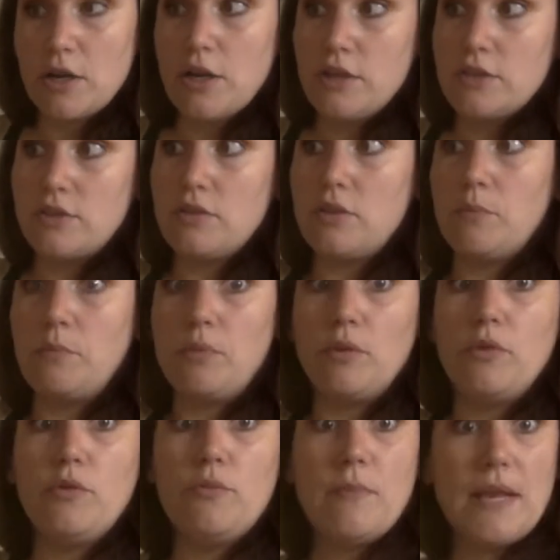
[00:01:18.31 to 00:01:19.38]
So the
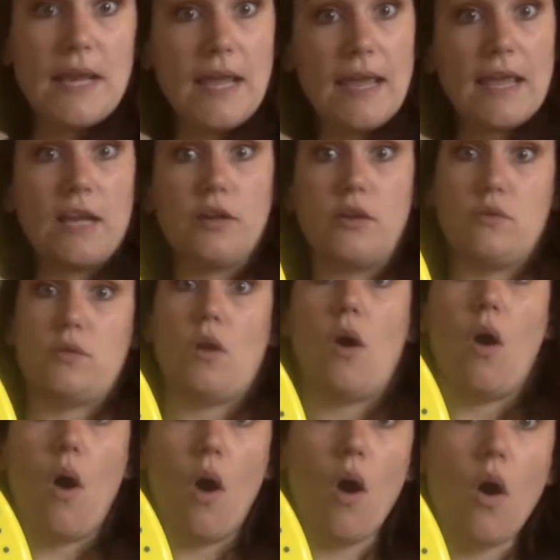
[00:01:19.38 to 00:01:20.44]
blue minute hand goes
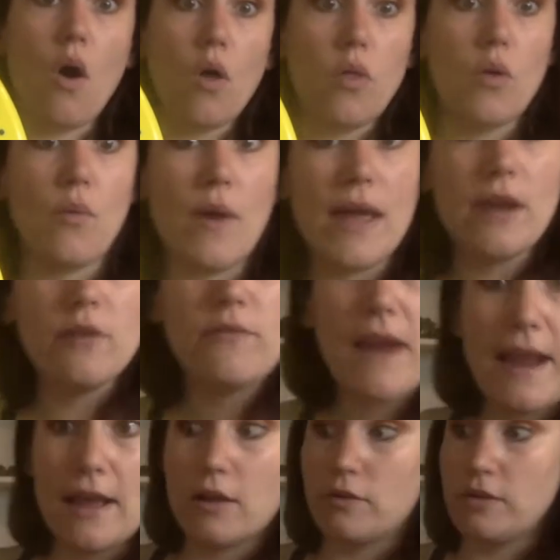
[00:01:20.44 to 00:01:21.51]
all the way
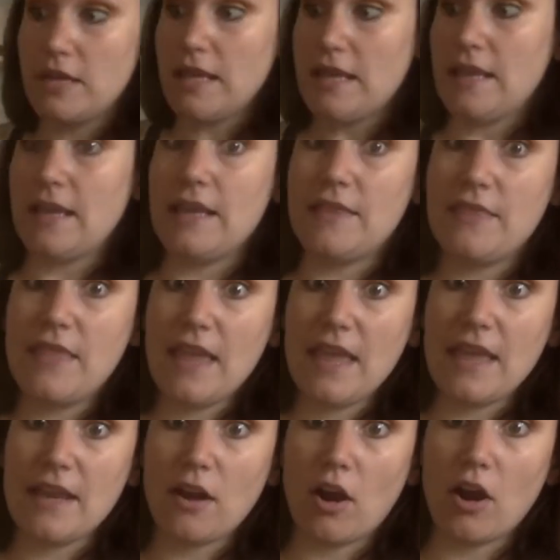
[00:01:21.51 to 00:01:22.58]
around, and
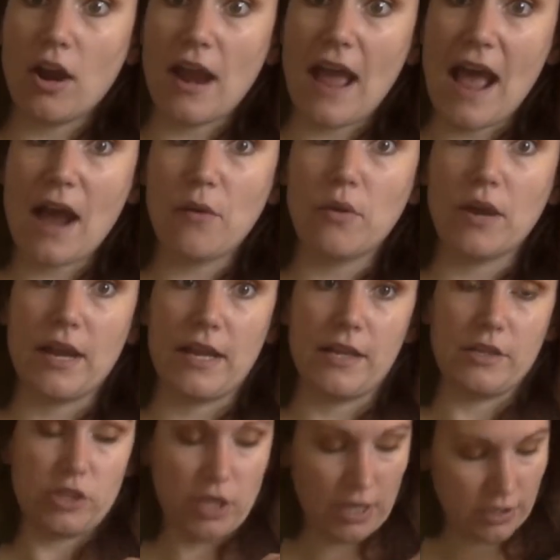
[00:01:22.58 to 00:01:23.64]
then our hour hand
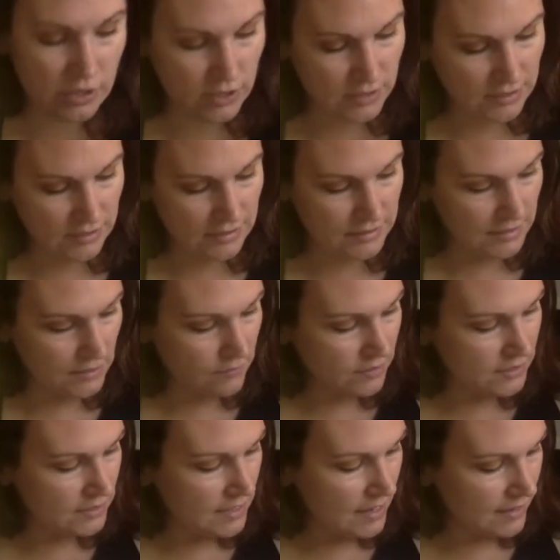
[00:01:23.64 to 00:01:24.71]
changes. Let's see
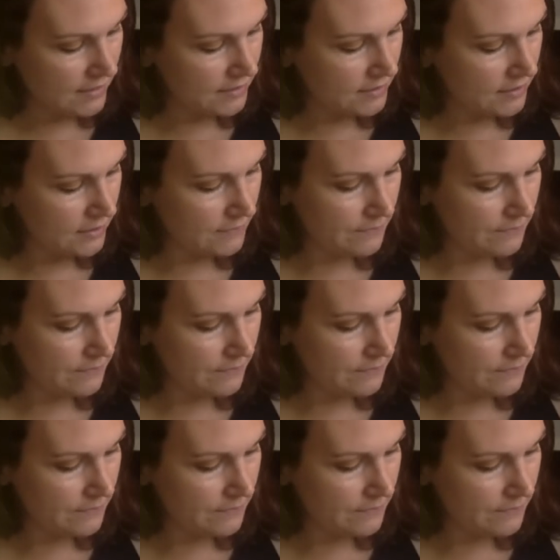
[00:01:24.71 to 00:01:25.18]
what's next.